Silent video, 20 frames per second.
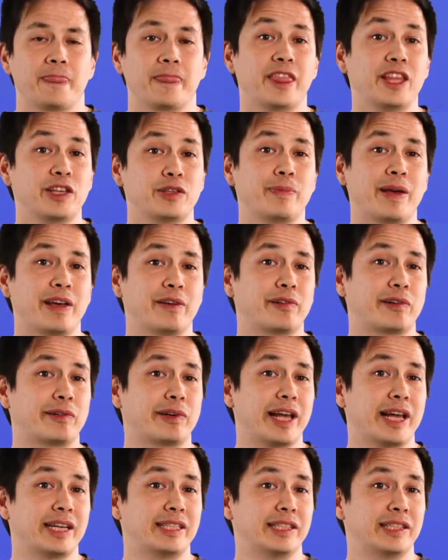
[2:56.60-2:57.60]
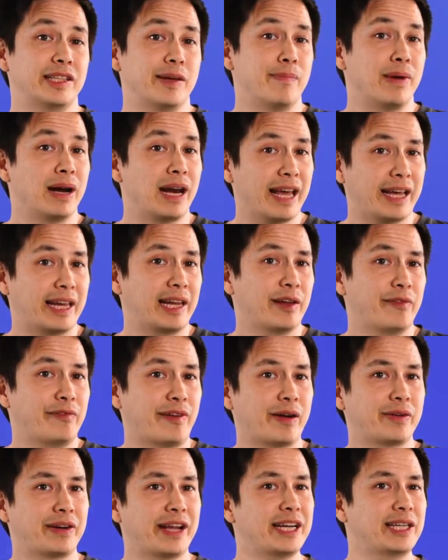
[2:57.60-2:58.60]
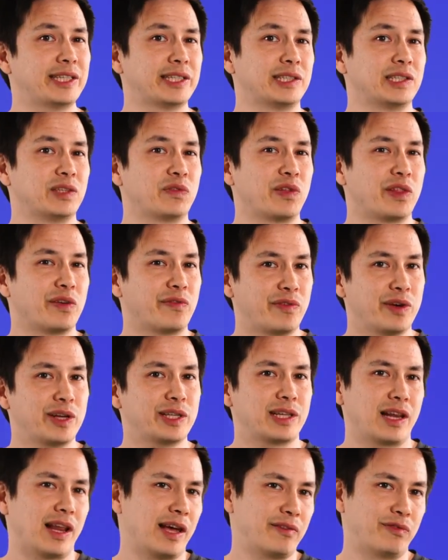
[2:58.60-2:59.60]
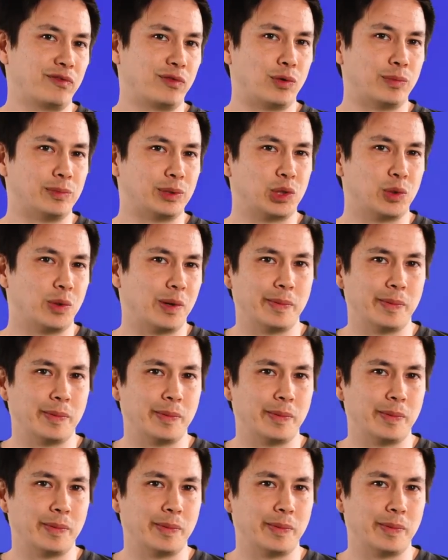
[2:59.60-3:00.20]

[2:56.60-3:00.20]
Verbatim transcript: This may have created the molecular foundations for the first life forms to